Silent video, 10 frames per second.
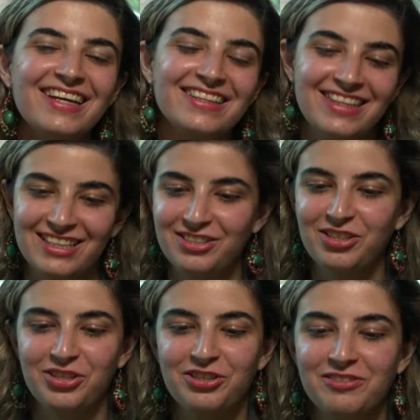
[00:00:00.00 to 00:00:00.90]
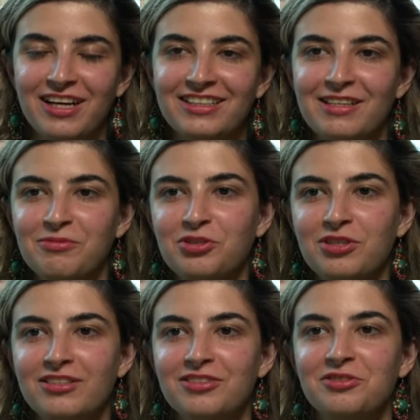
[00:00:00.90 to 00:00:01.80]
That's not, you're right. I'm just
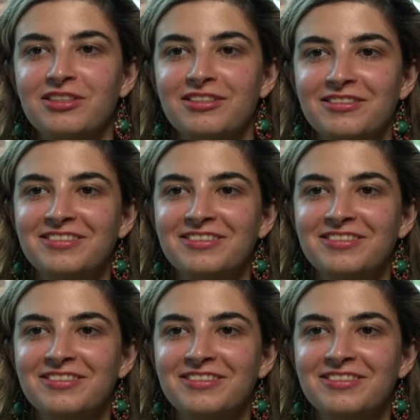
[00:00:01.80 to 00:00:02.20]
trying to trick you.